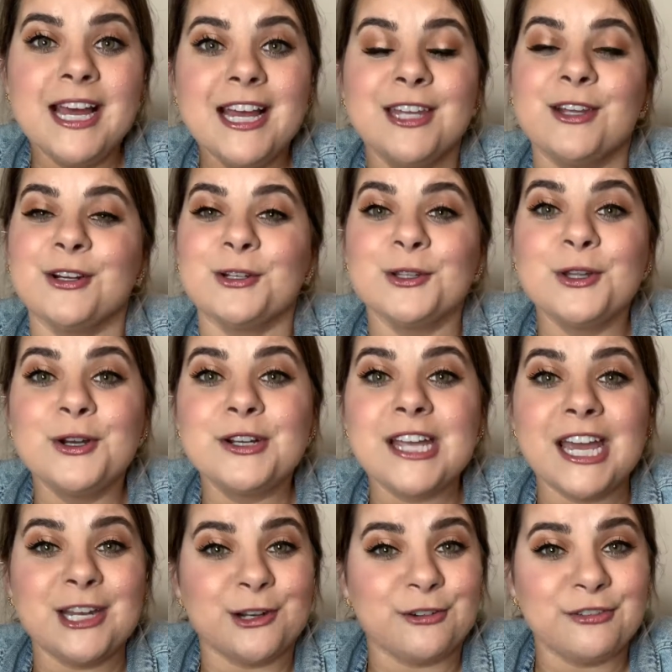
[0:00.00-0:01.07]
your look
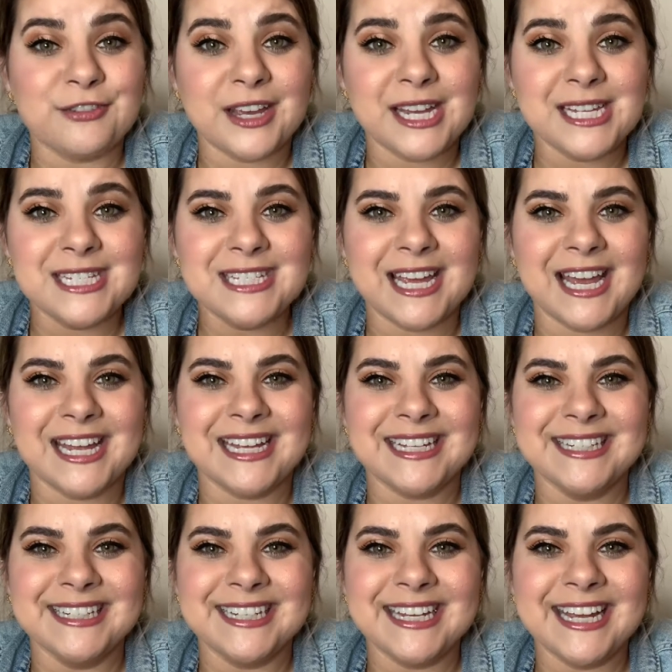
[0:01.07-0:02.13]
and your face,
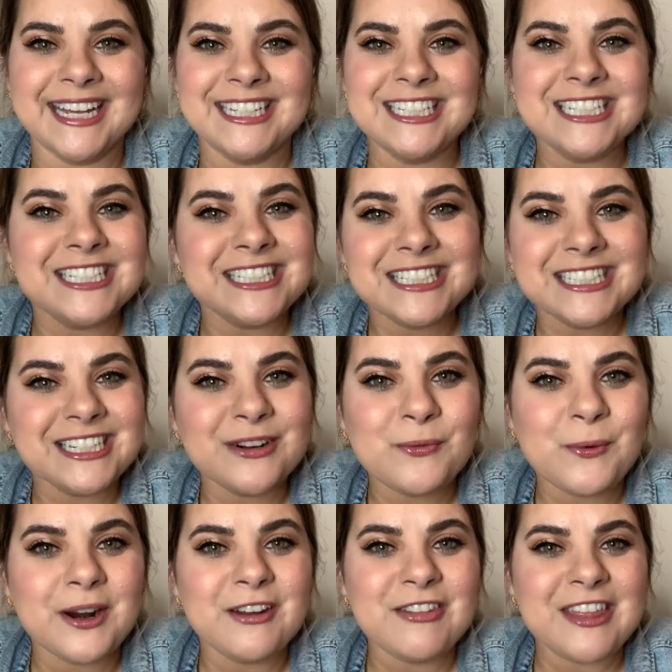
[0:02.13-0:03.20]
and it's just
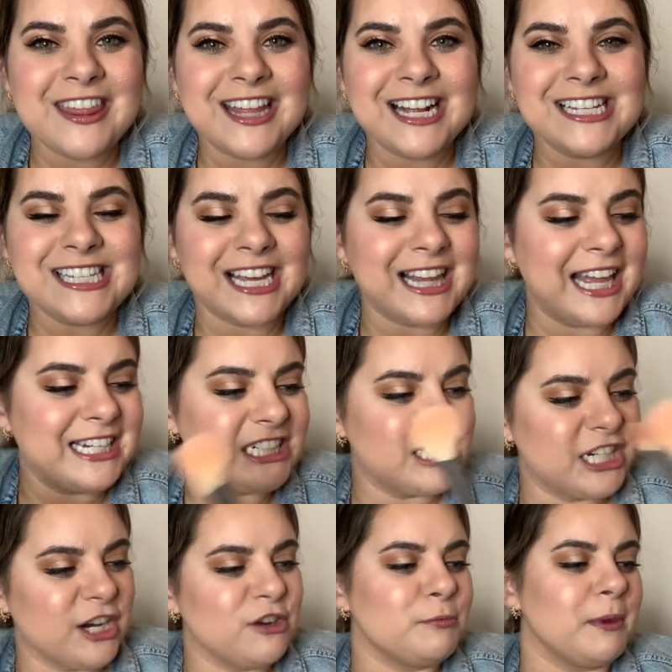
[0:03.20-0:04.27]
one of the things I like to
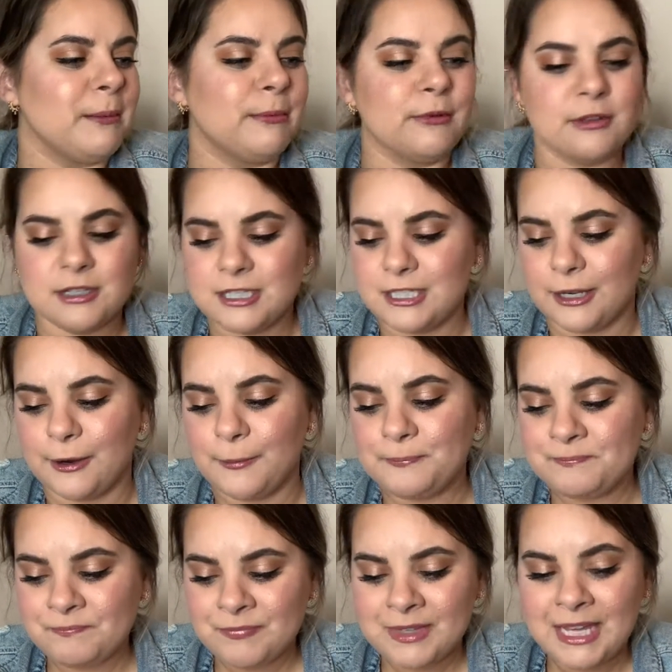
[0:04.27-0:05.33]
share with people. So
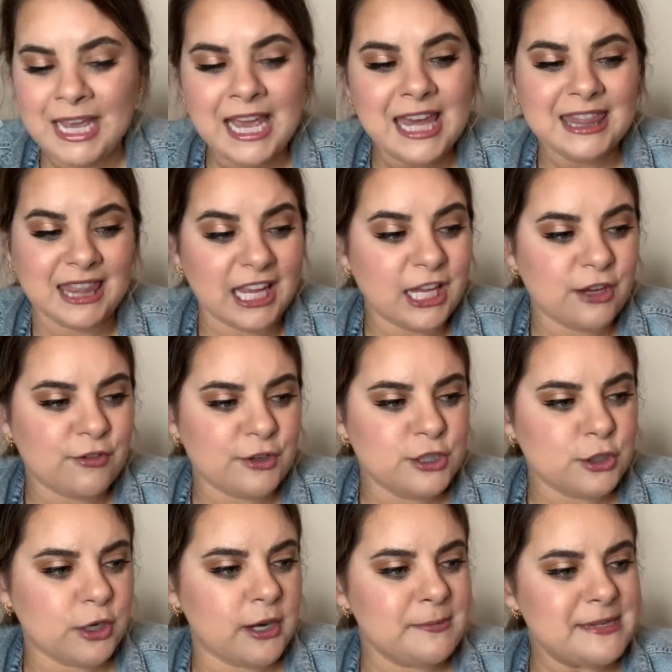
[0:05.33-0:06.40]
thank you for
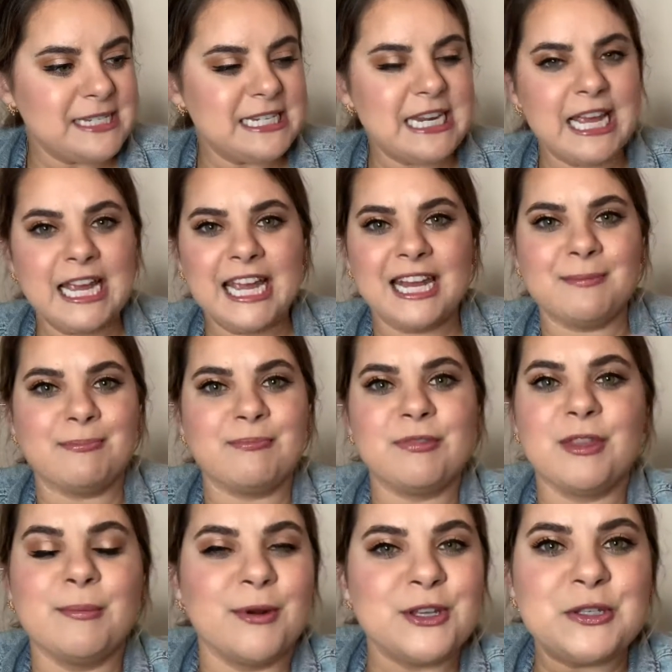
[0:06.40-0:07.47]
joining me today in the
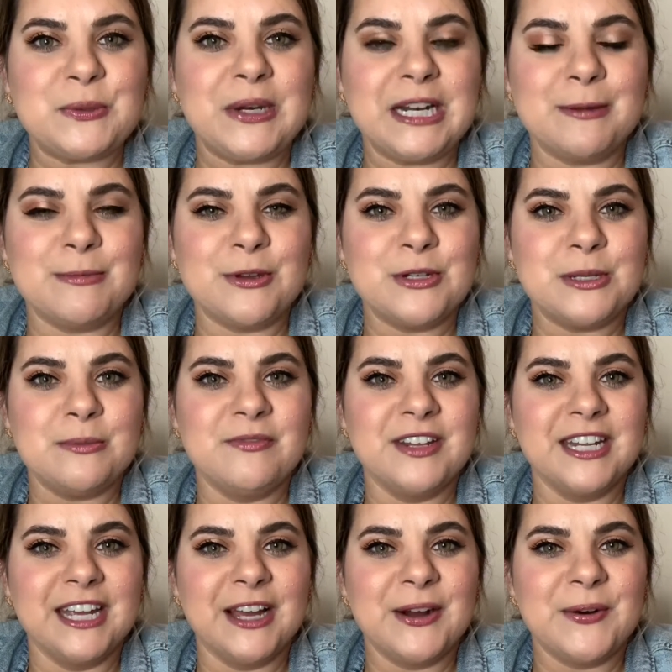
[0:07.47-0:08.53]
most random YouTube
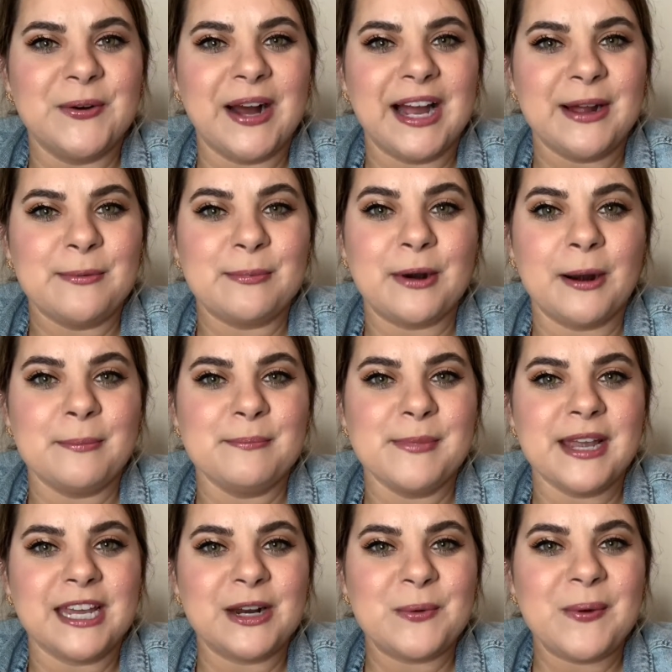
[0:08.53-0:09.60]
video I'll probably
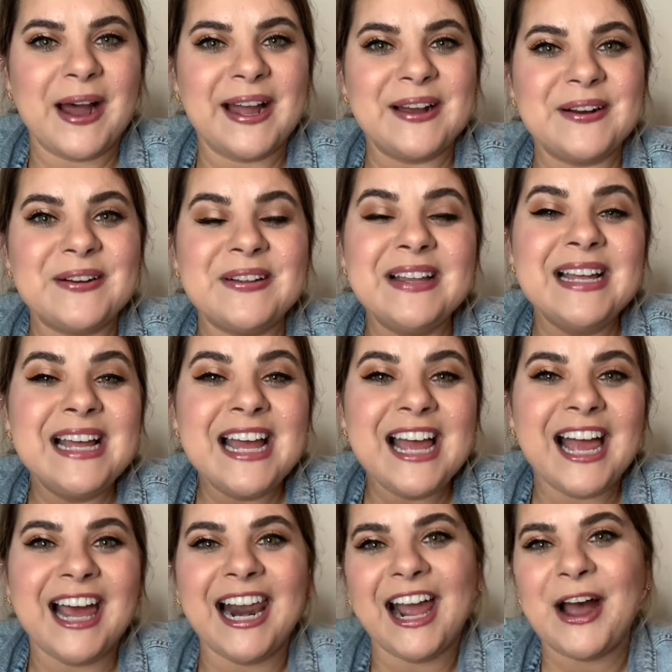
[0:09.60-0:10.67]
make in a while,
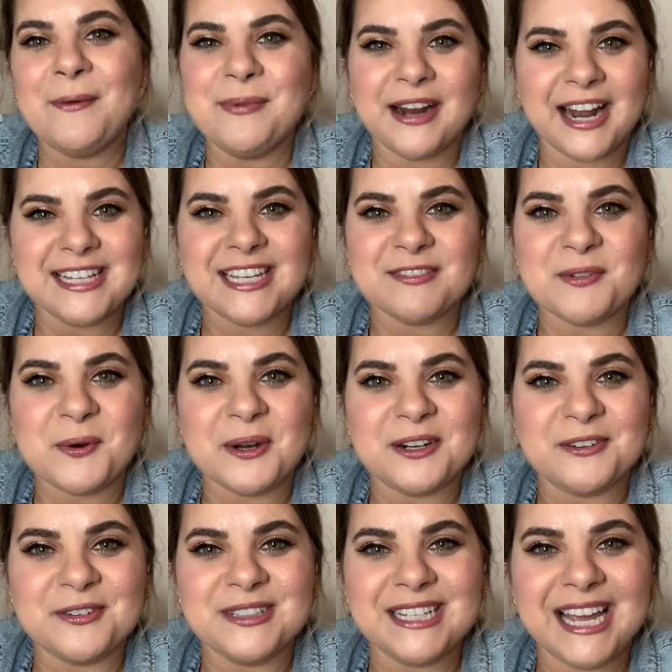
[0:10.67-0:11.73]
and I hope you guys have a
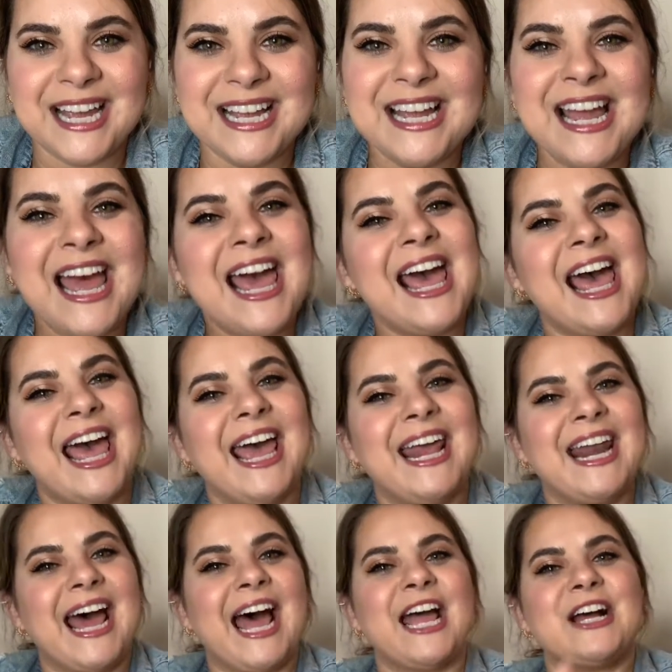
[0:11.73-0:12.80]
wonderful day, and
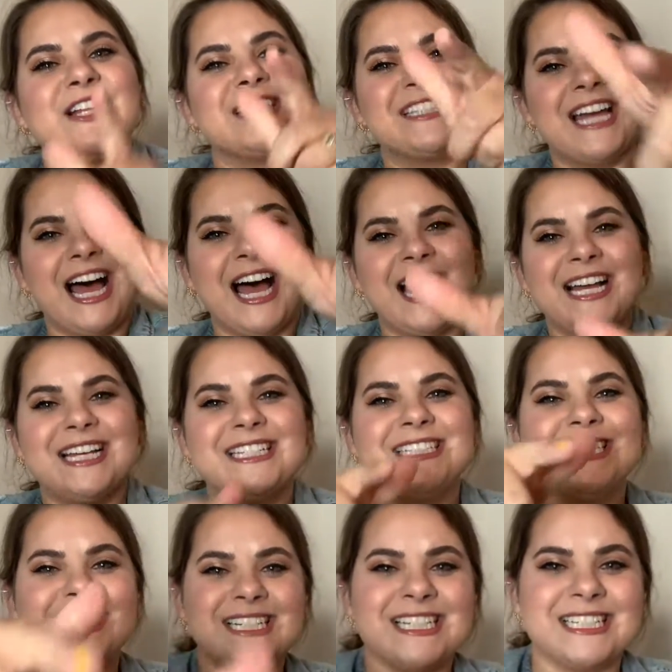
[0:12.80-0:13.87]
I'll talk
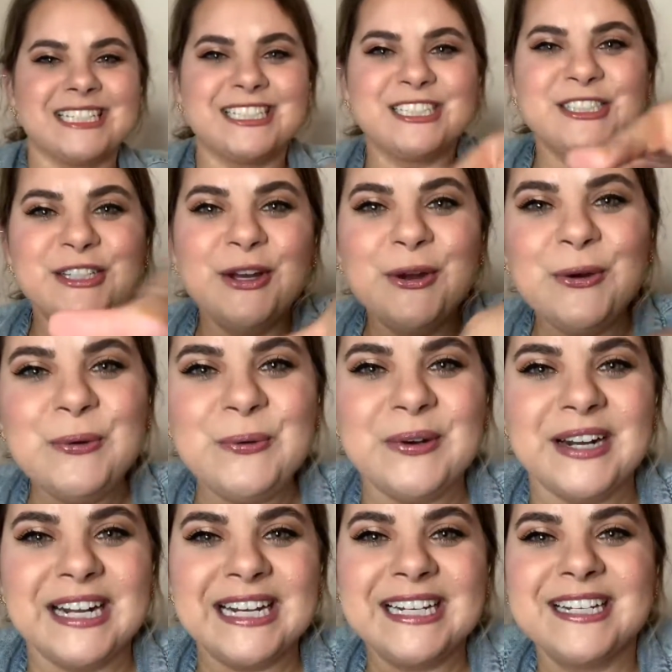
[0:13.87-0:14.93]
to you
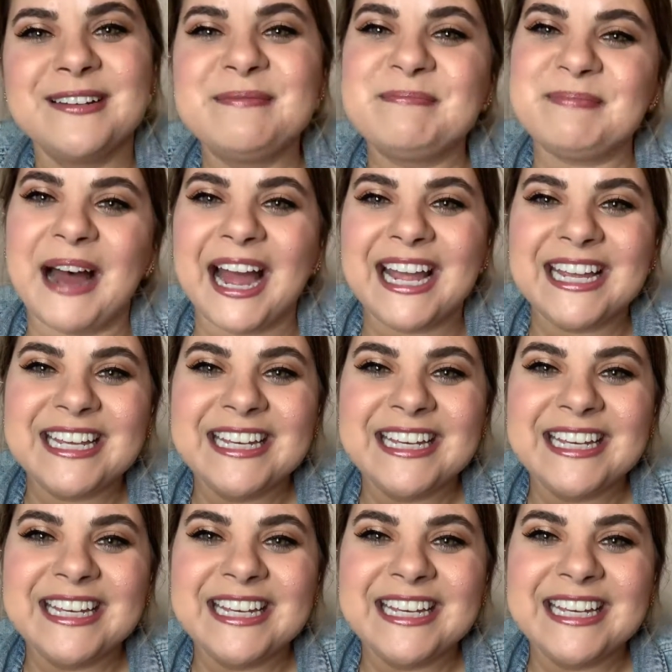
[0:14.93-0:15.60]
soon. Bye.